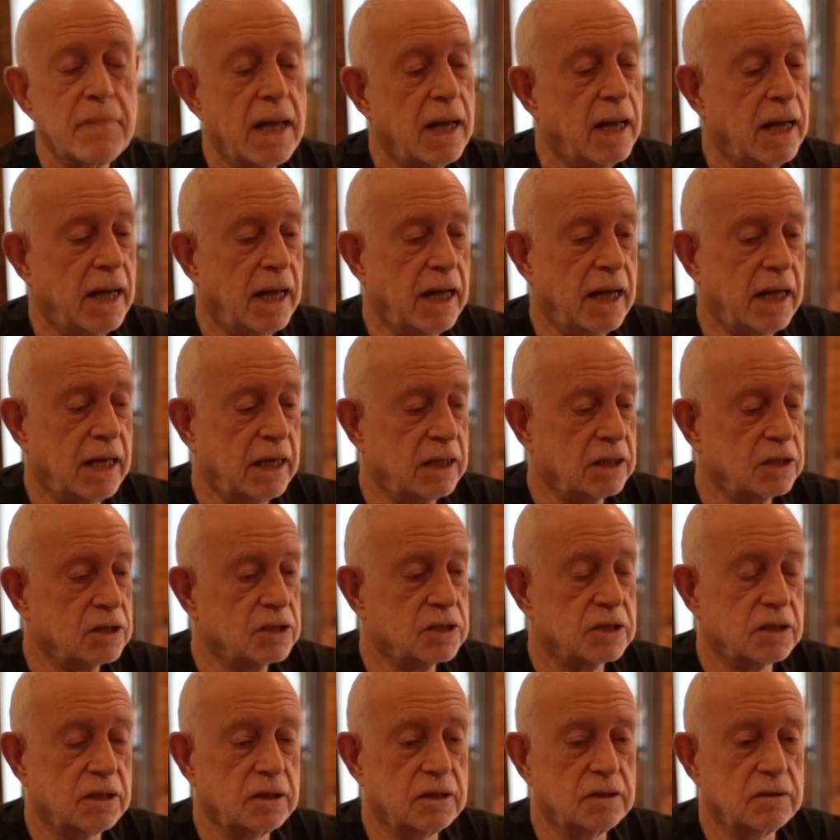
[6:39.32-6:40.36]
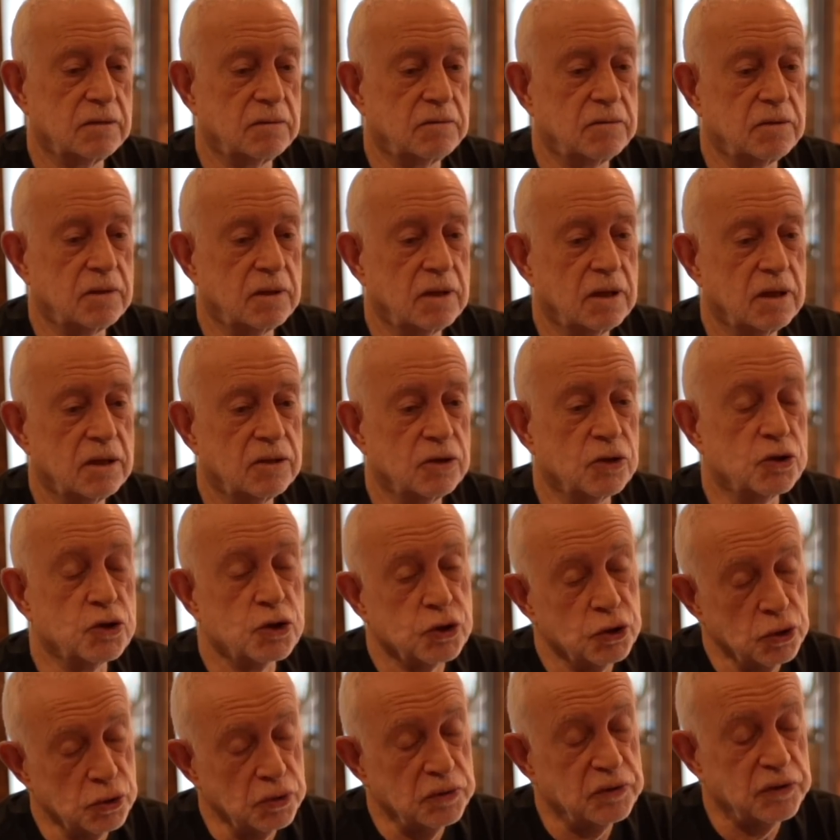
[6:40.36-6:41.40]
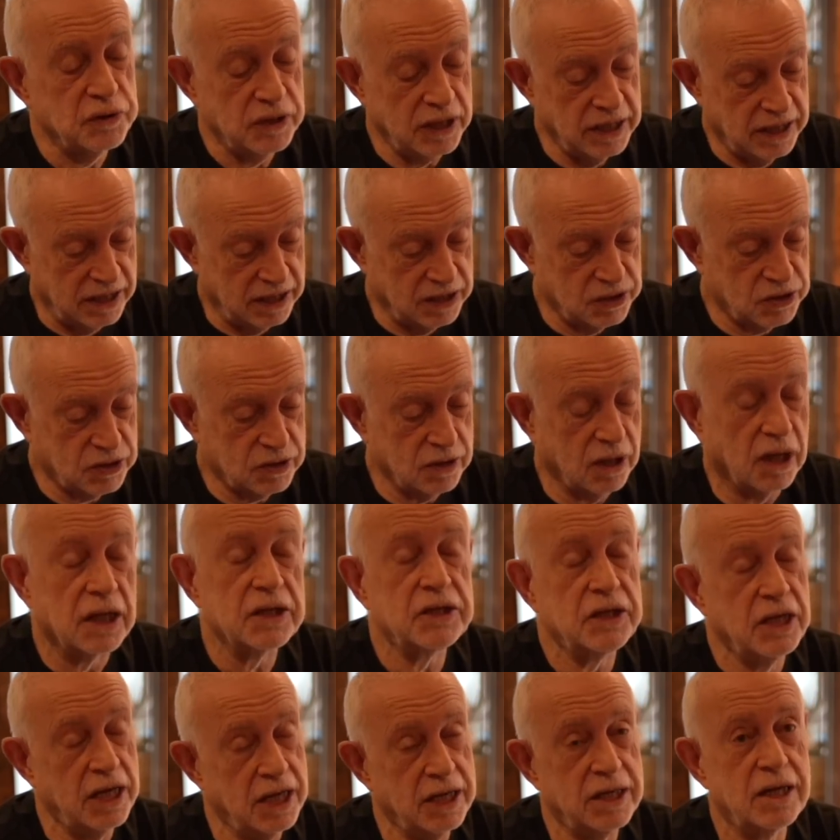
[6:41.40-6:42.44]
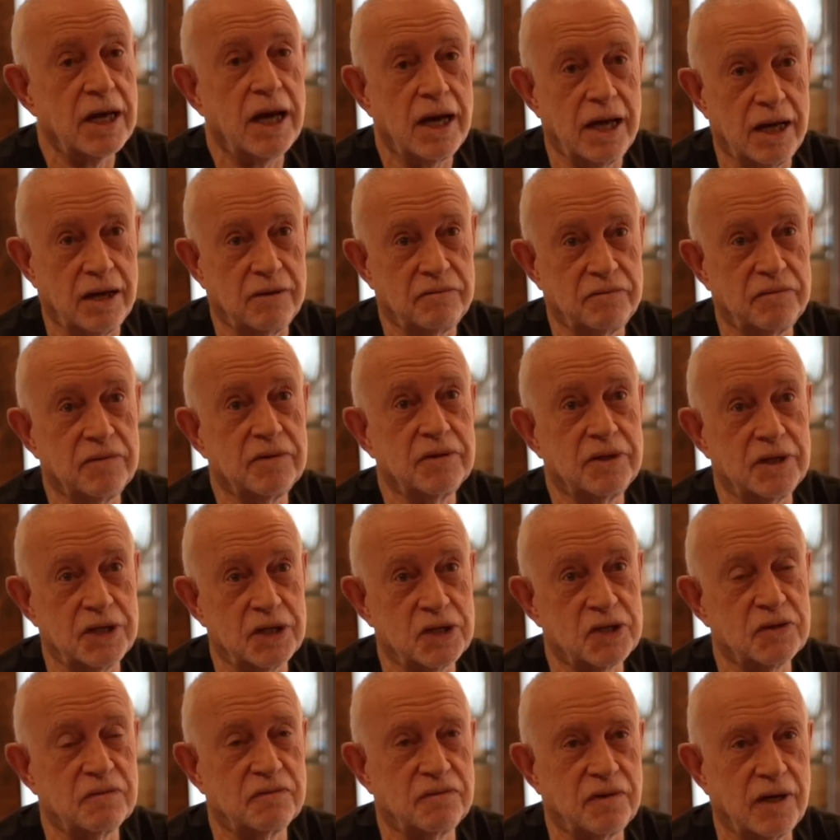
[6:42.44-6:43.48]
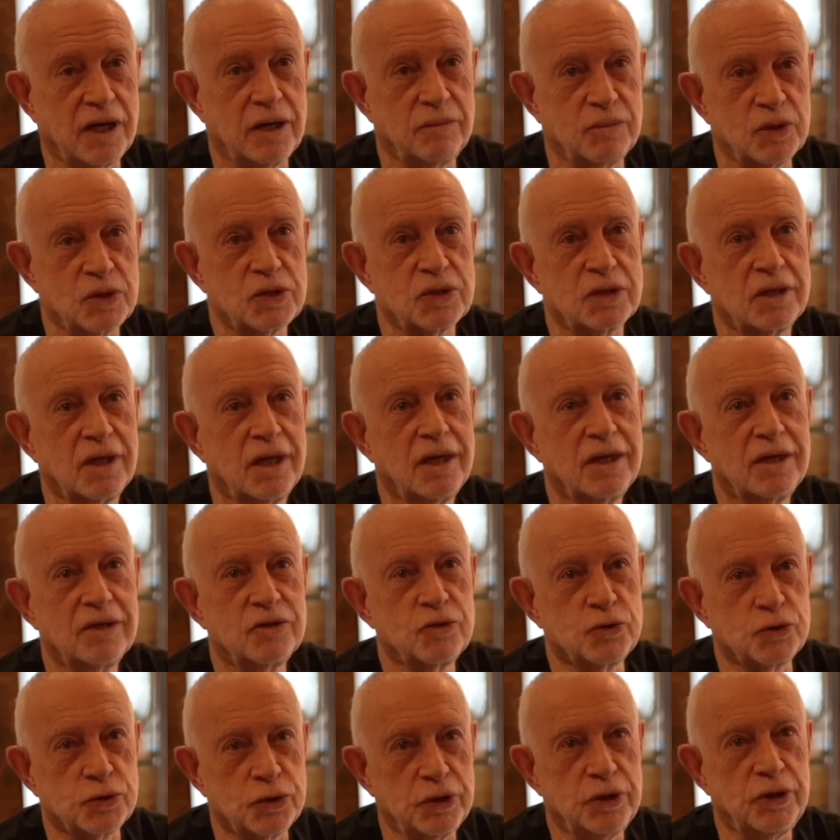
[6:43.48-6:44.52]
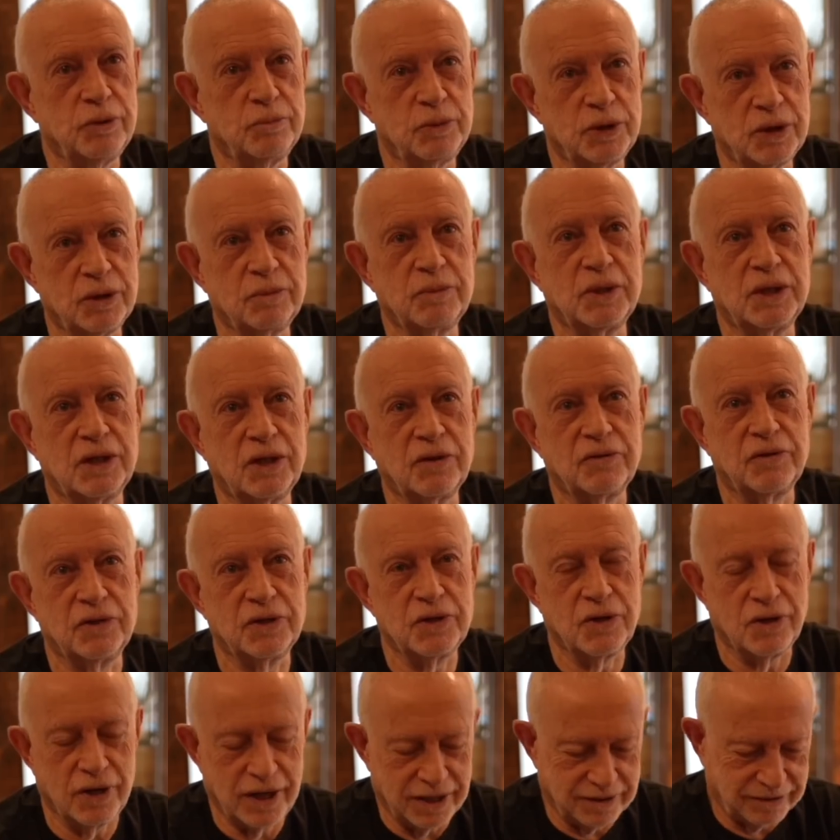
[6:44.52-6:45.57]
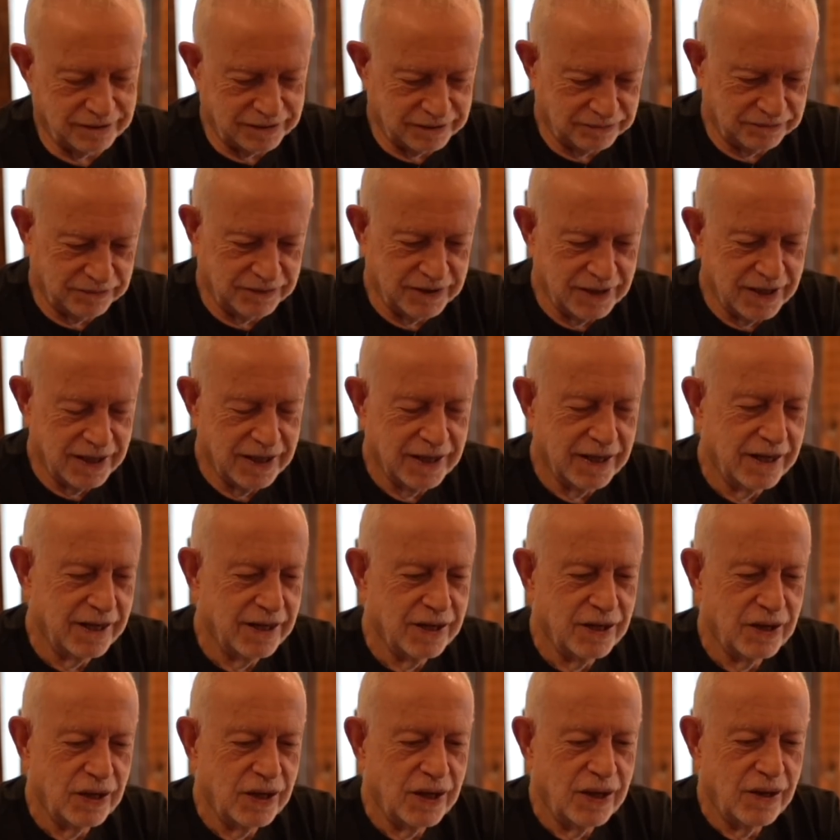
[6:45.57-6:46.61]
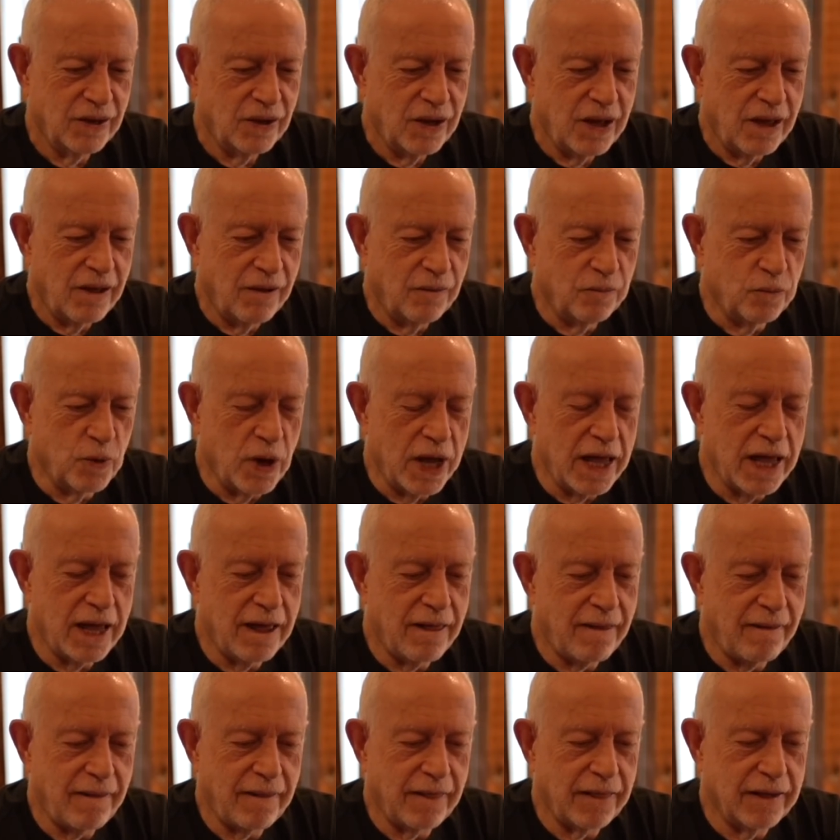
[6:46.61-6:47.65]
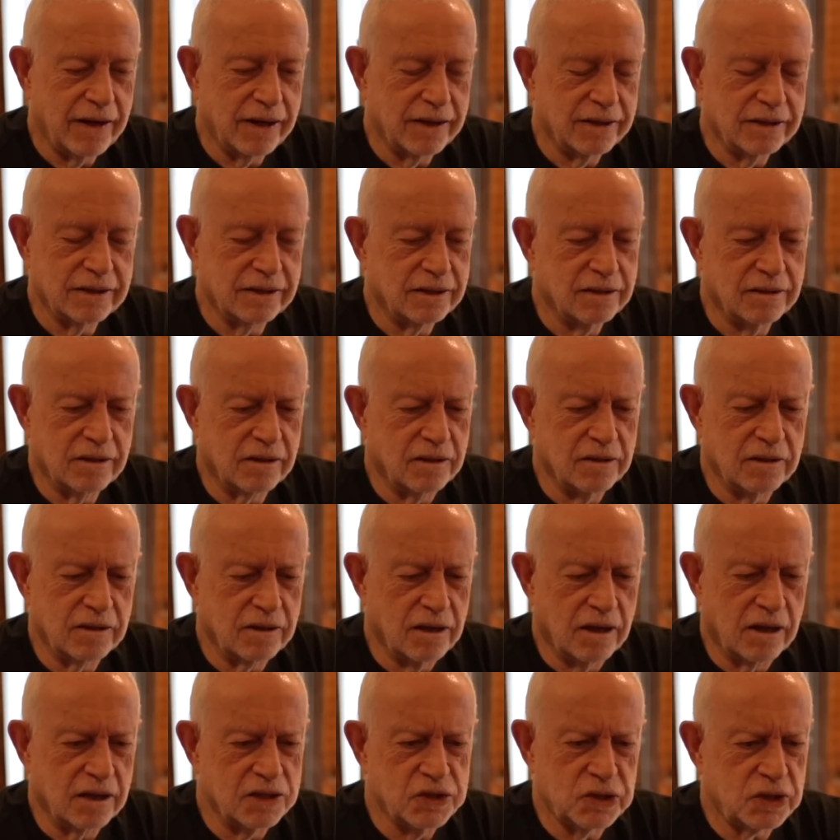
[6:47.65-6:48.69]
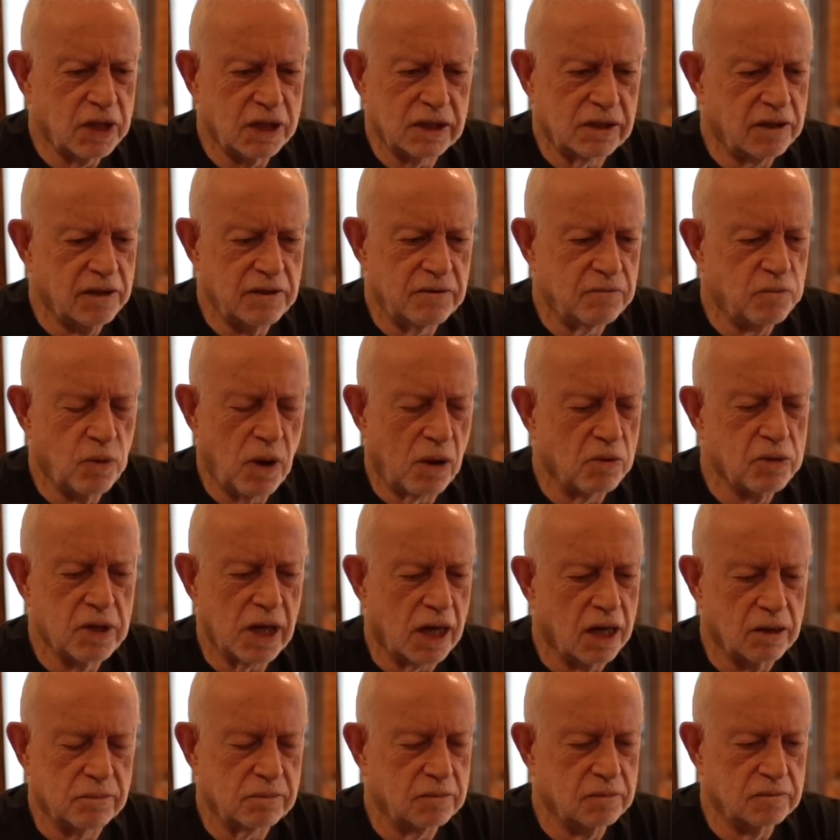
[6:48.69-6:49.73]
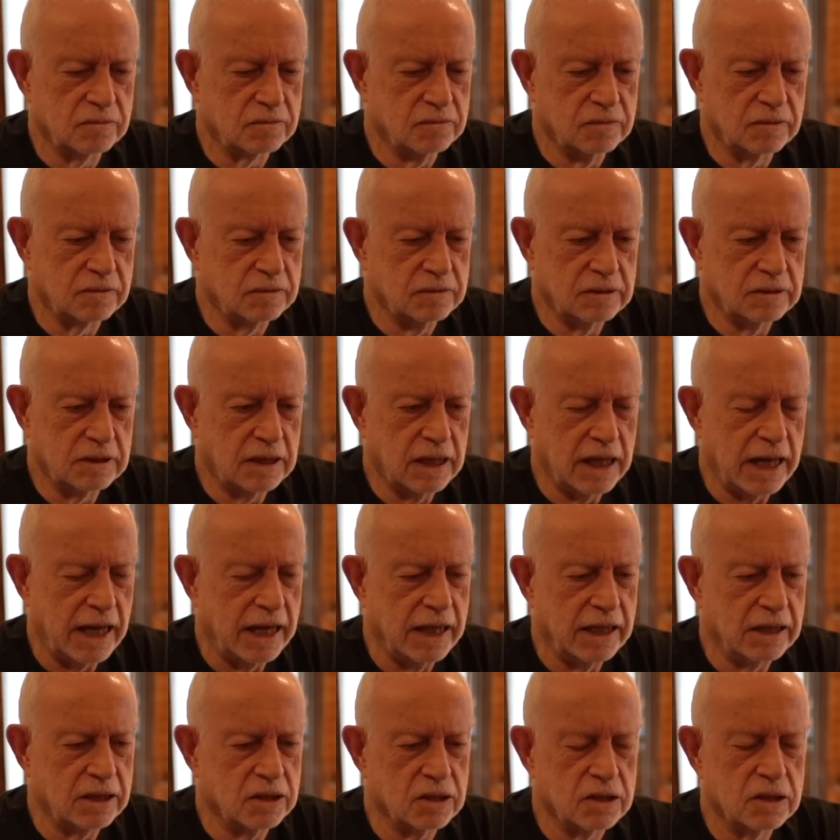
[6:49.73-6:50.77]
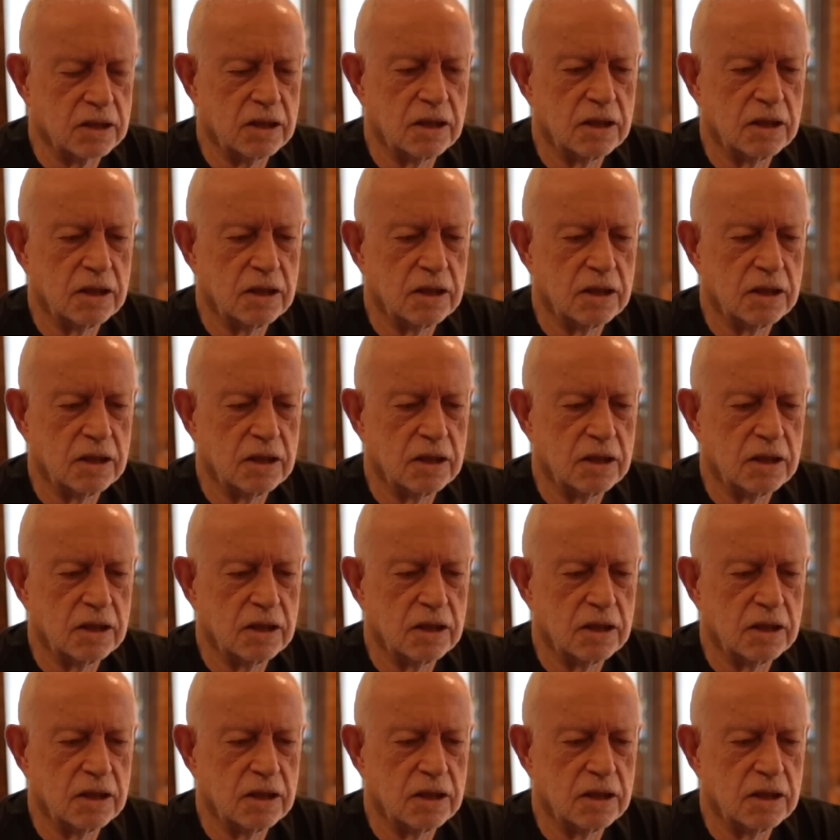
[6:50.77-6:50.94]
And the truth is, I did have this famous dream in the middle of the night where I suddenly woke up and